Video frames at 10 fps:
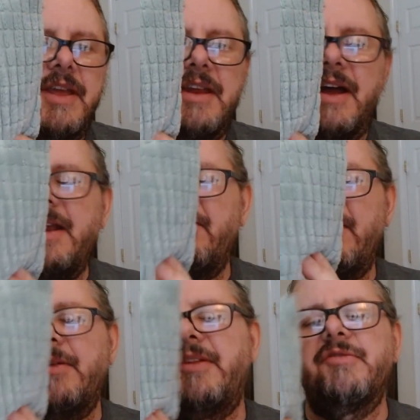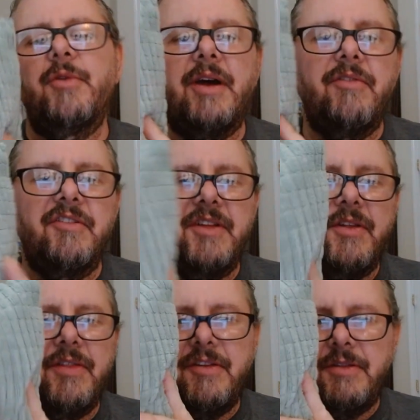Again, I didn't even know these were covers. I
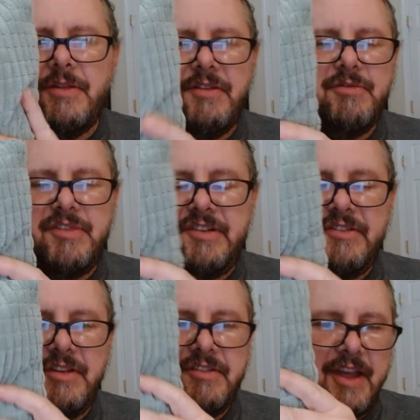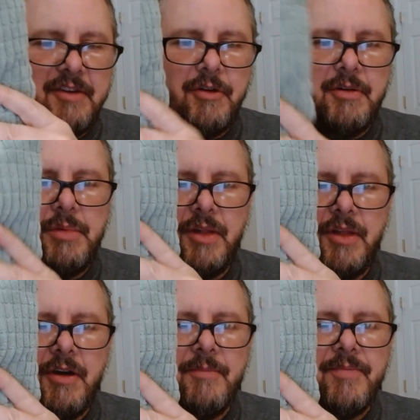thought this was just a standard
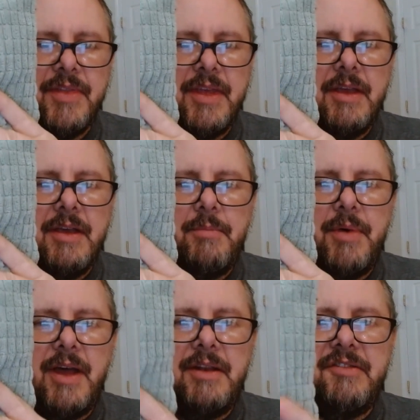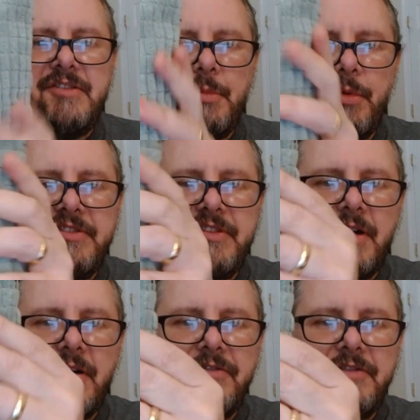pillow, but super
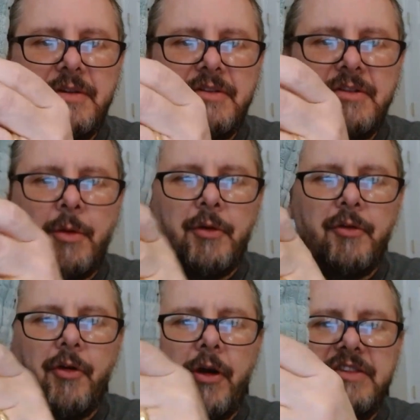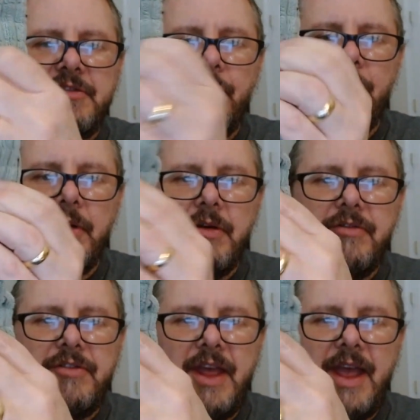soft, it's corduroy, it's
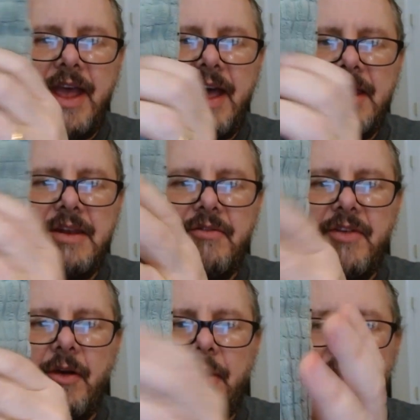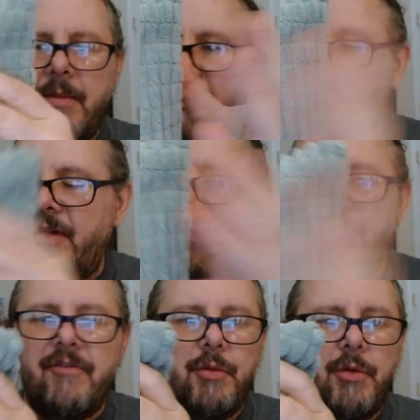grooved, and very very
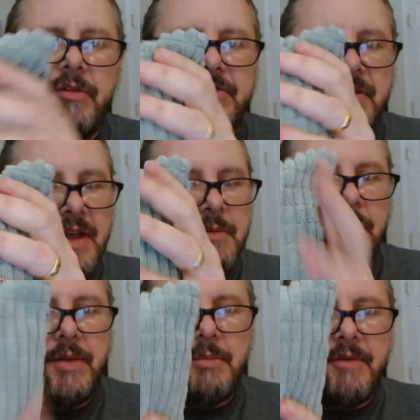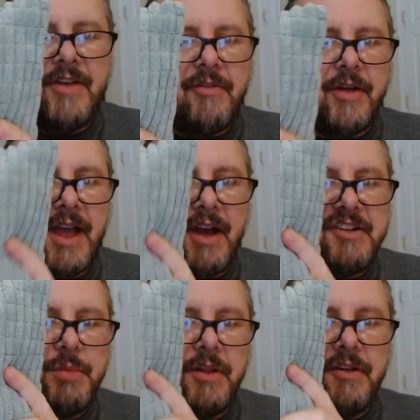comfortable. It's probably my favorite
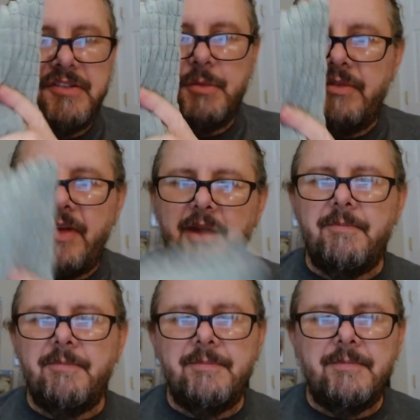couch pillows that we've had.